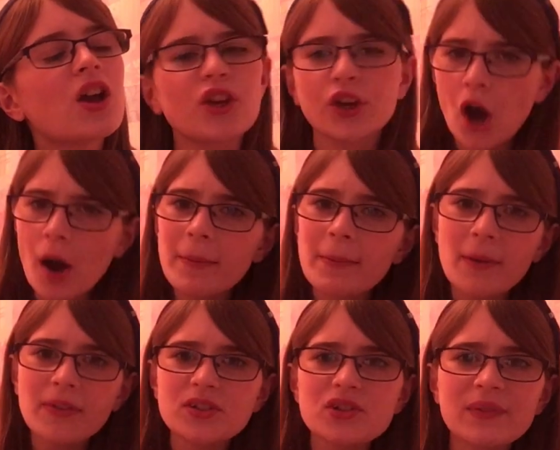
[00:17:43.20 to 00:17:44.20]
you can't be
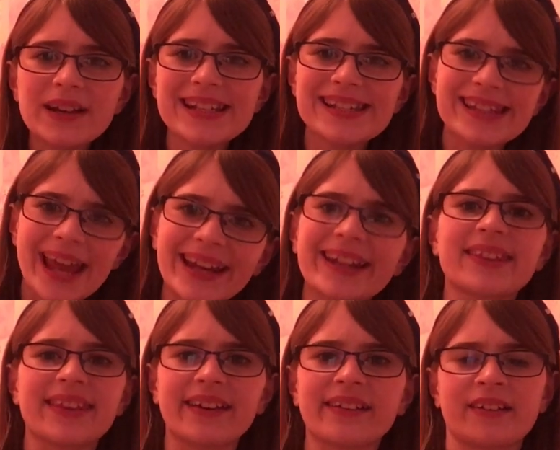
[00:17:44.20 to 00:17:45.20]
bothered to really say
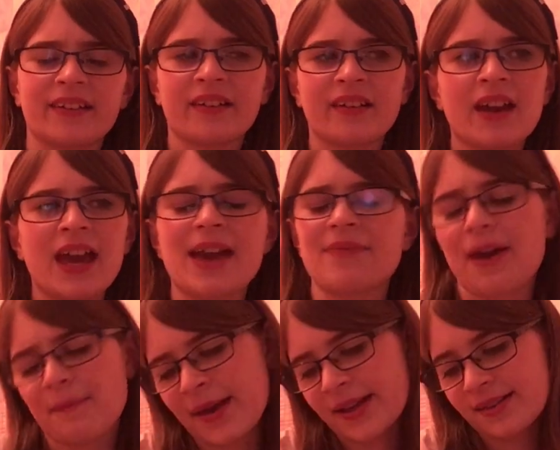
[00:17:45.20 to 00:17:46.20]
anything, if
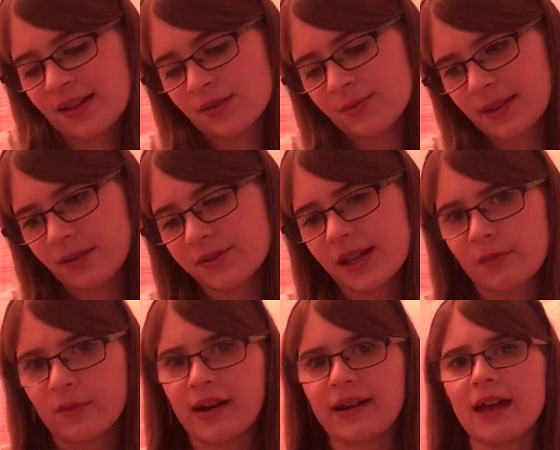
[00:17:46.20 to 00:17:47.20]
that makes sense, without
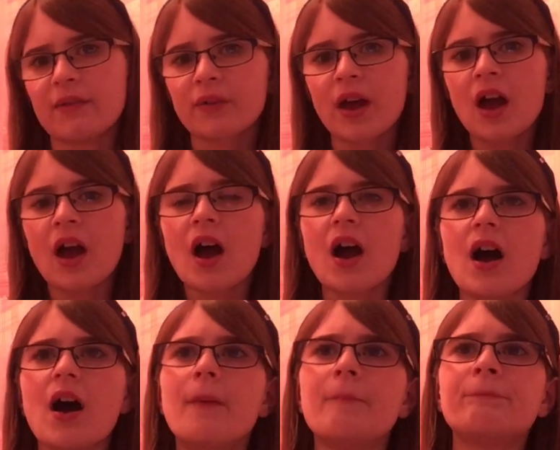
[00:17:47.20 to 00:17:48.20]
saying where I live.
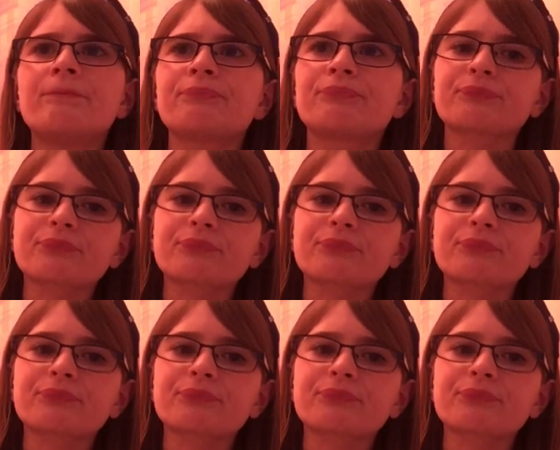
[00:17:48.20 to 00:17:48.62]
Um,